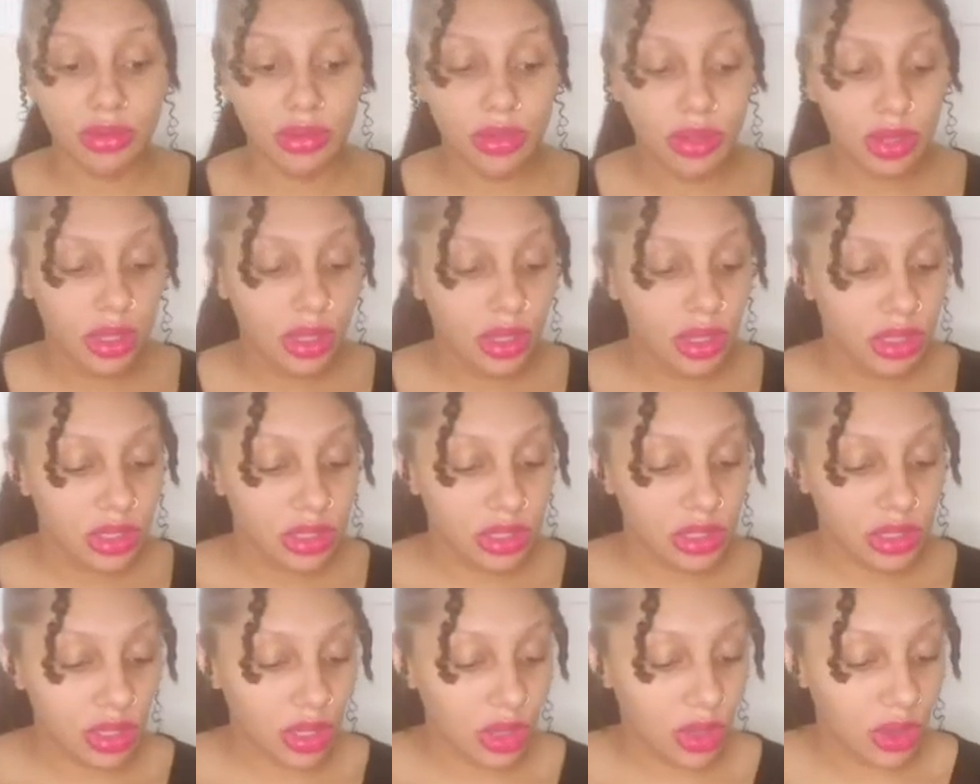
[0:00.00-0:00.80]

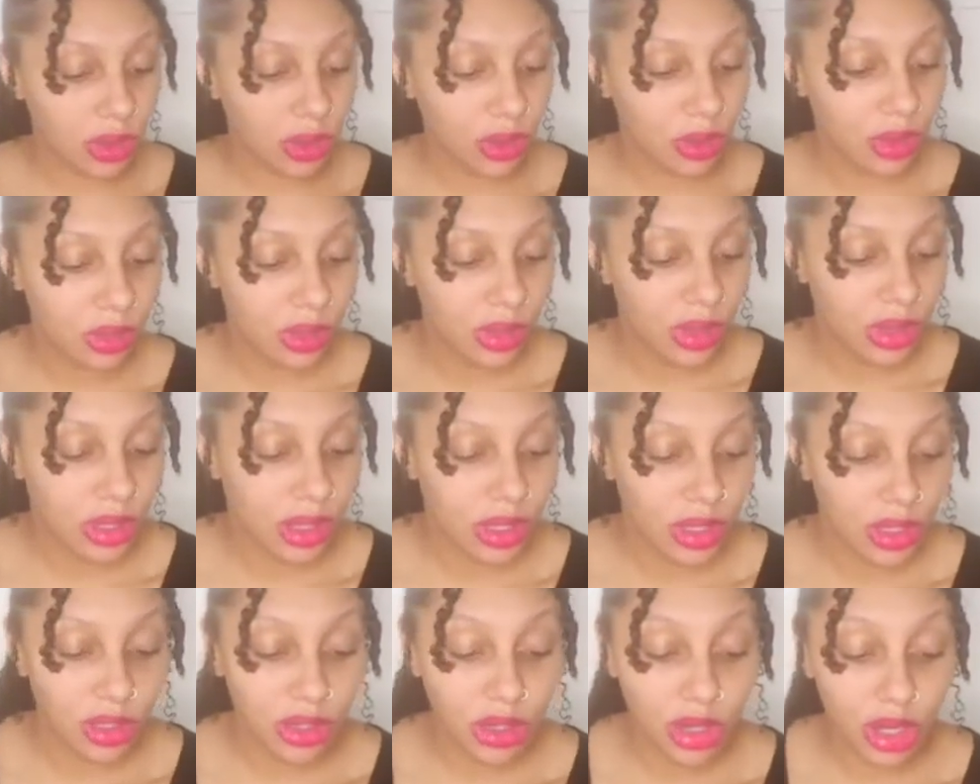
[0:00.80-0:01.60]
So,
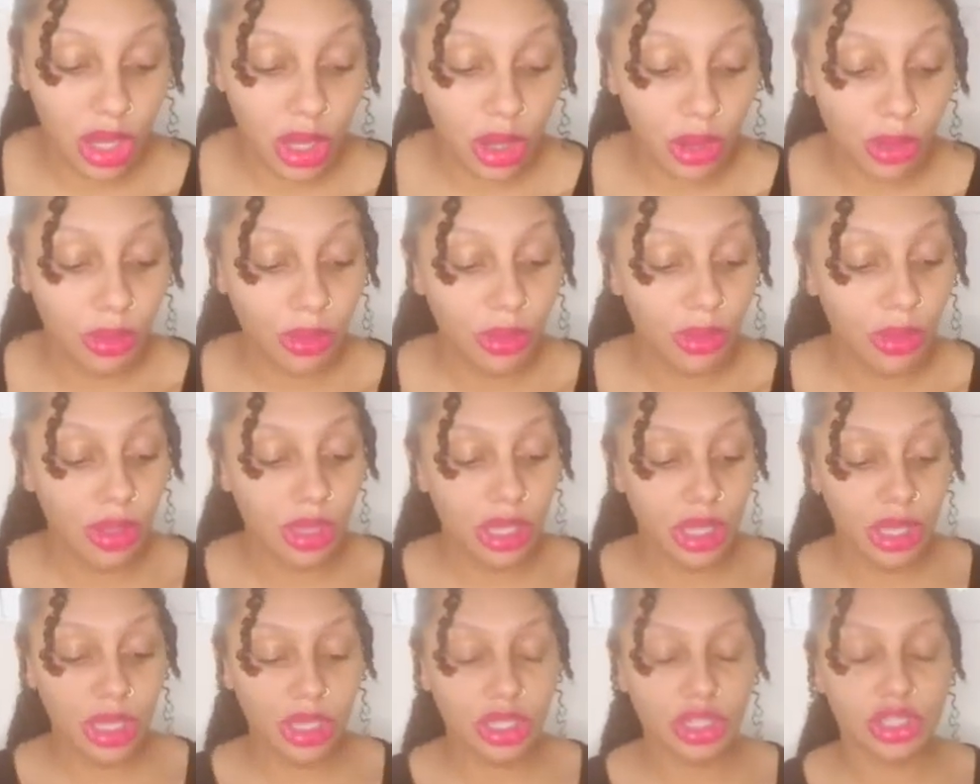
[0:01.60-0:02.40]
you know,
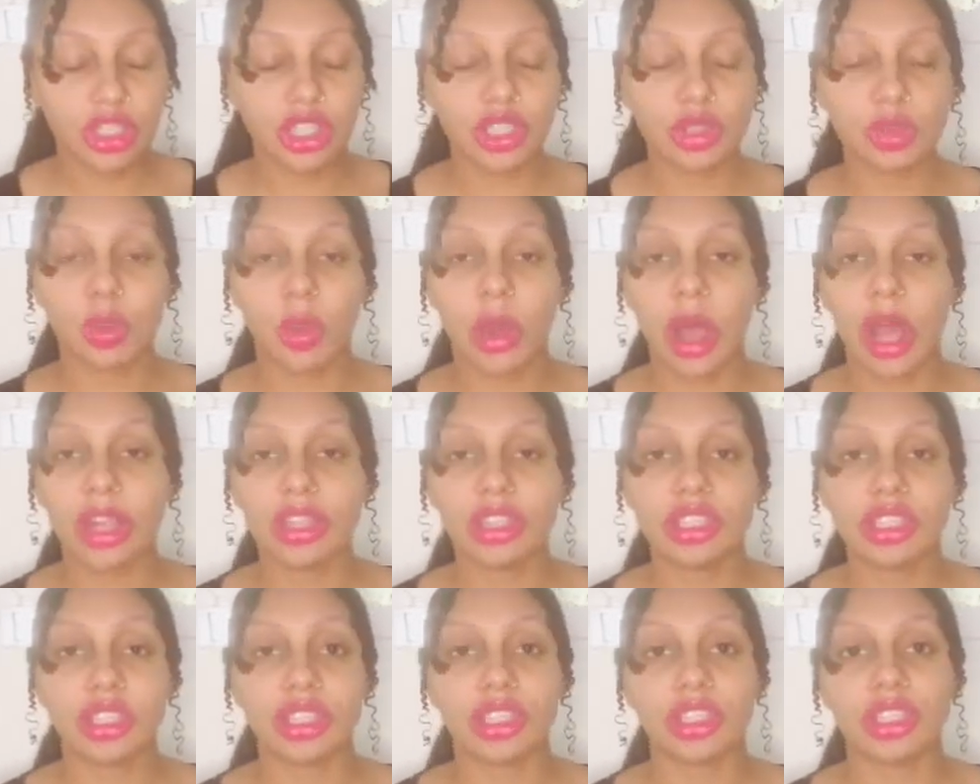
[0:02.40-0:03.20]
just
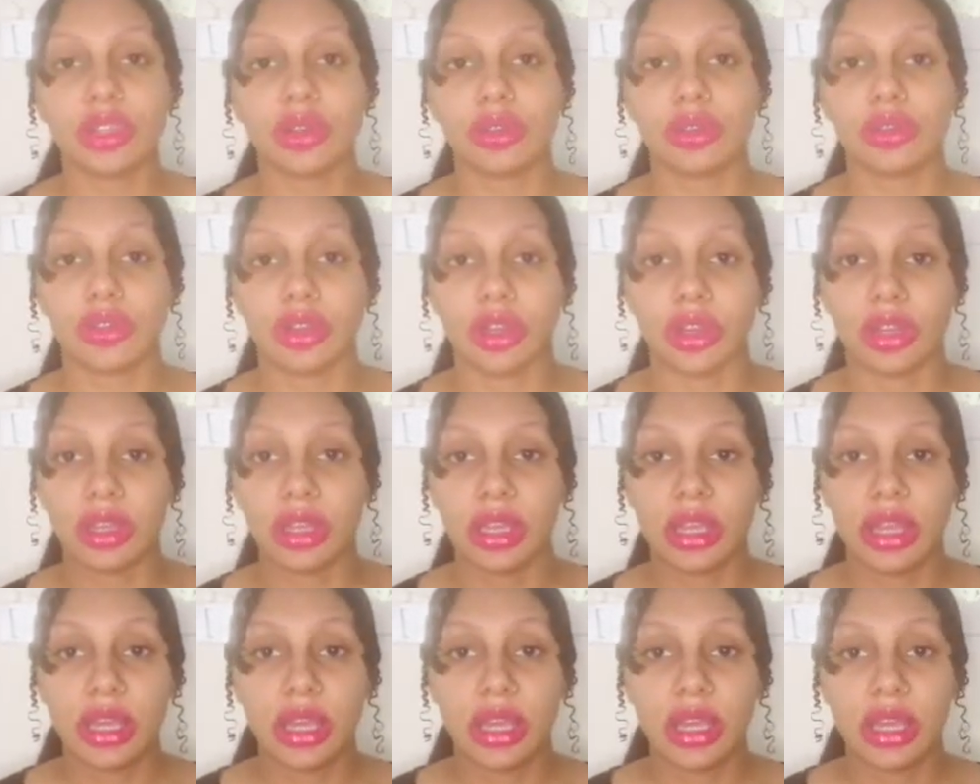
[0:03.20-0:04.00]
watching children
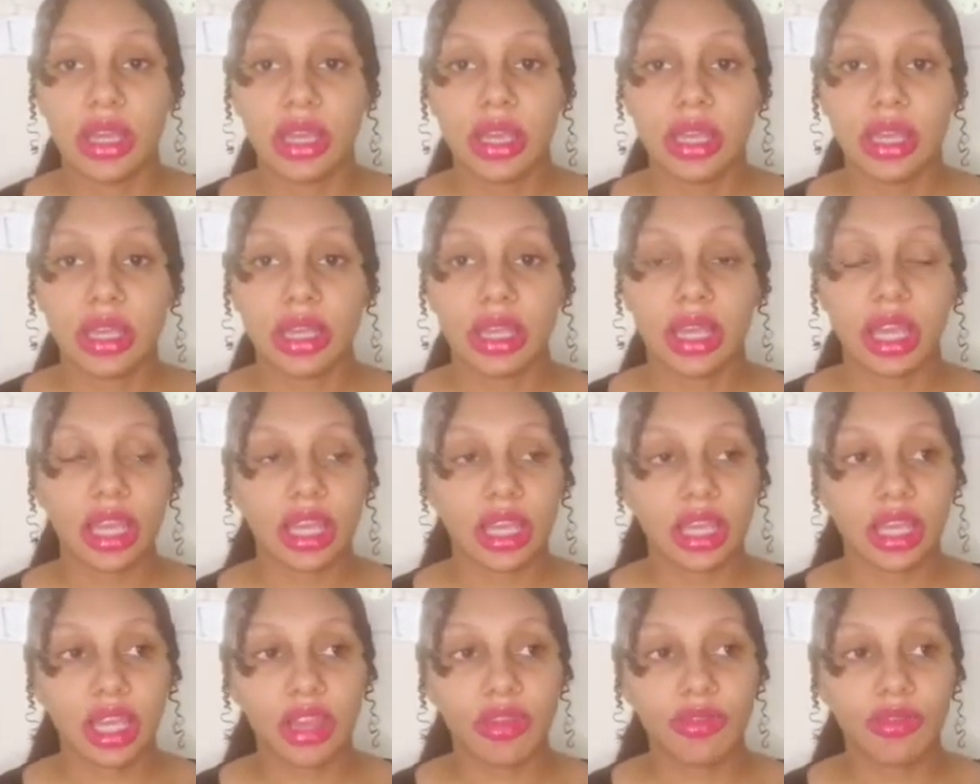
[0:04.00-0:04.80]
can
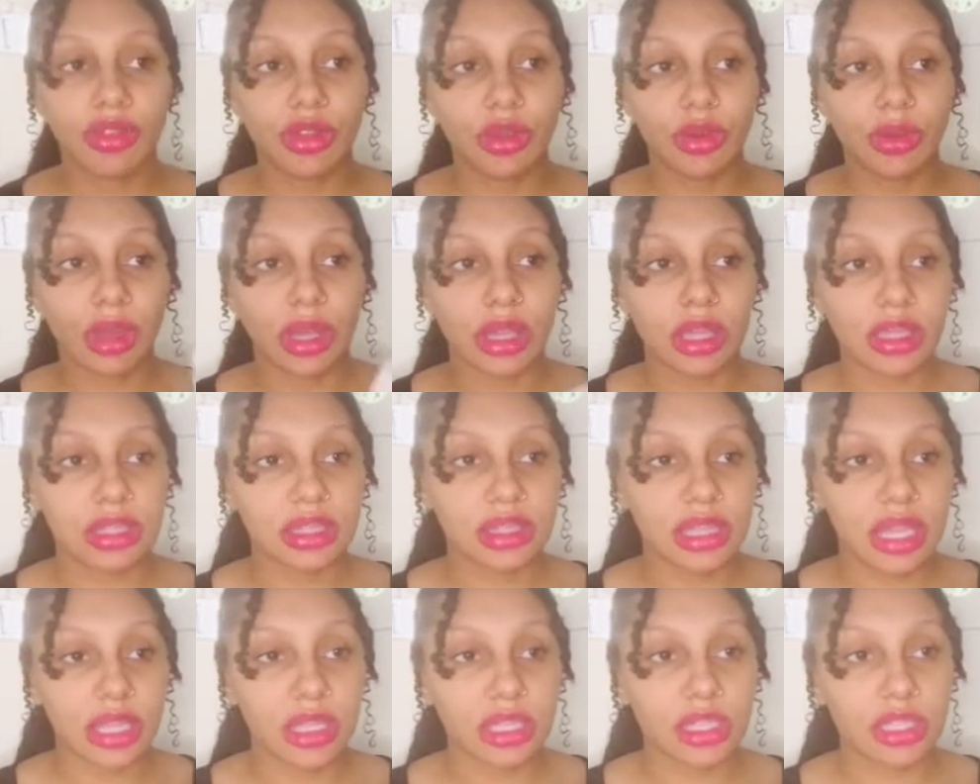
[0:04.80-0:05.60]
give you a
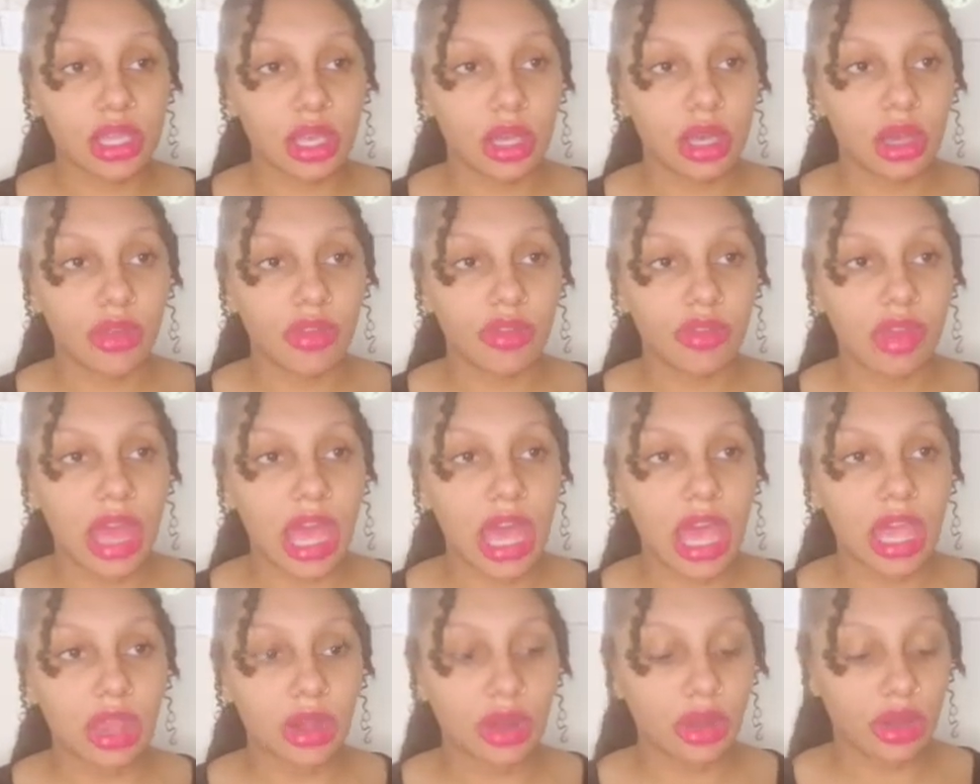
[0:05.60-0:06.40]
sense of
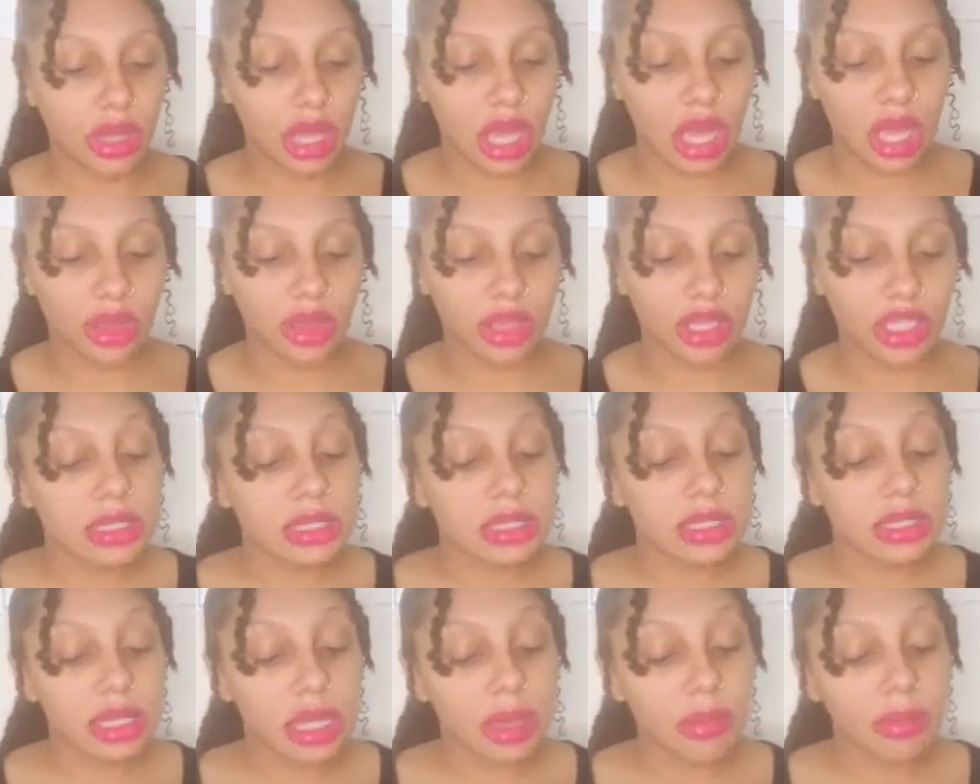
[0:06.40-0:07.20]
higher knowledge.
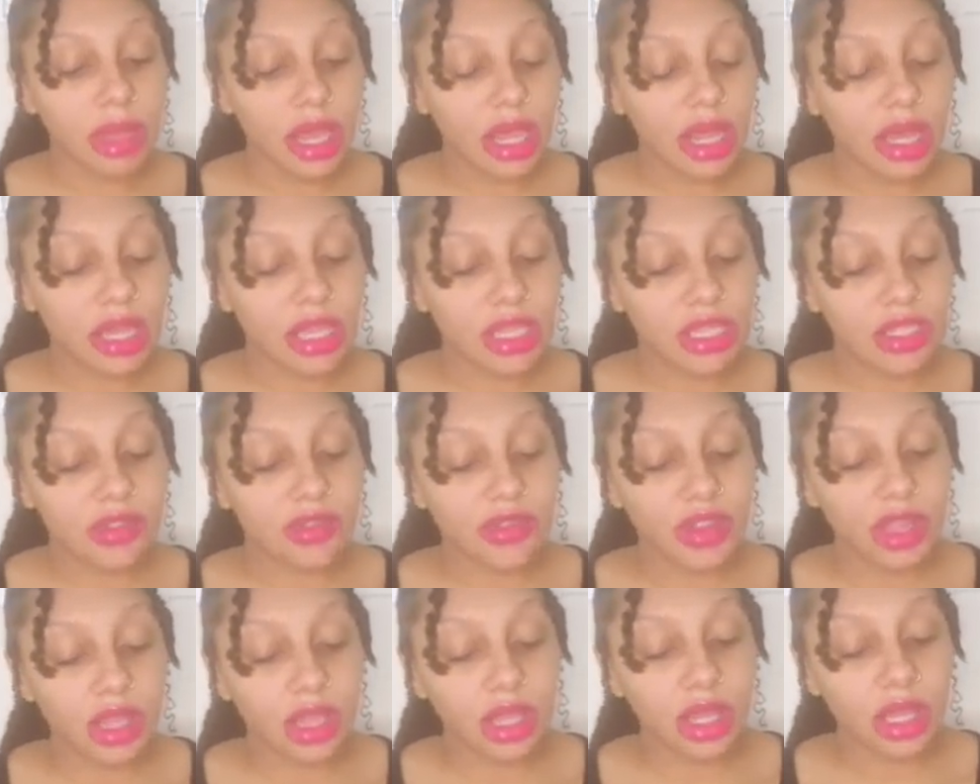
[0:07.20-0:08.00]
Somebody is
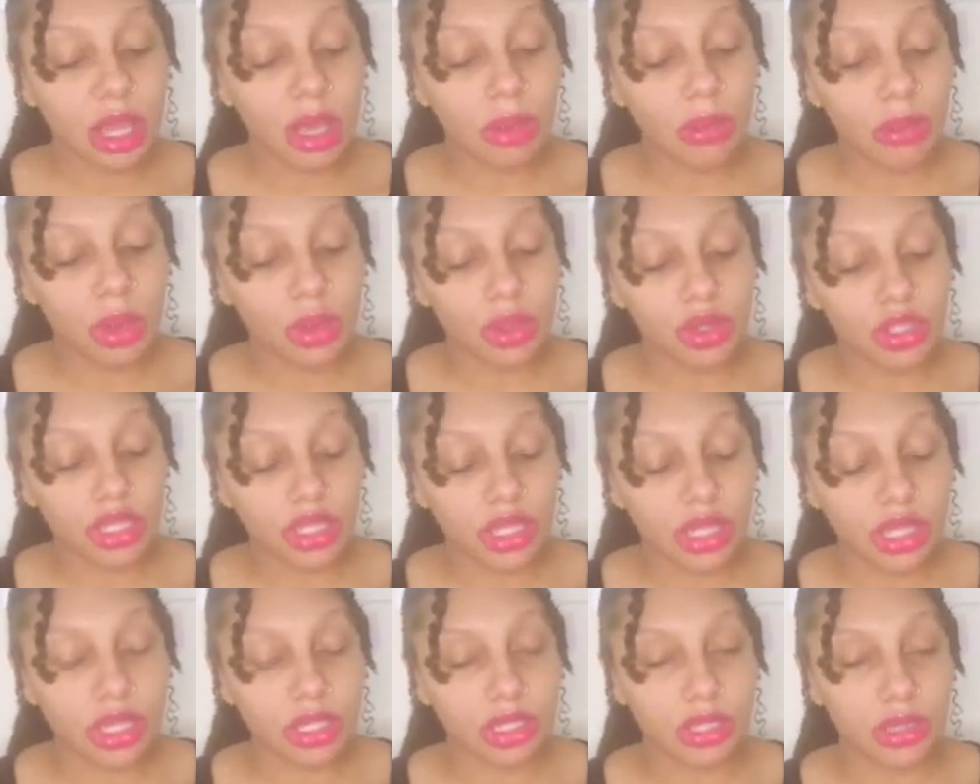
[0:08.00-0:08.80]
feeling
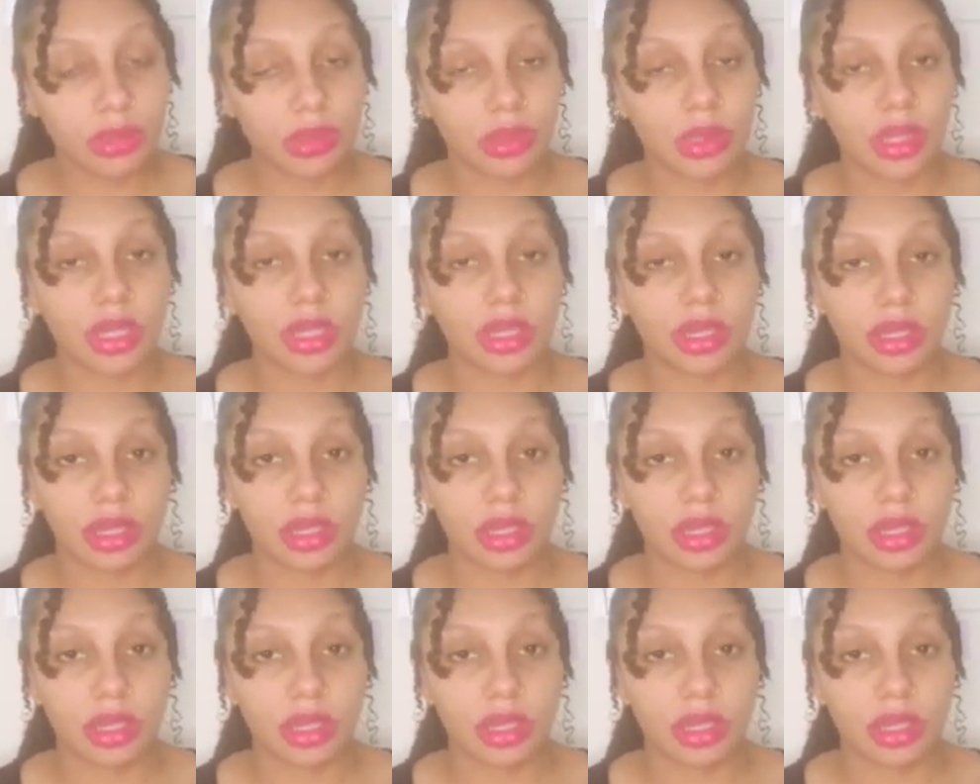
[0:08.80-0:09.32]
emotionally depleted,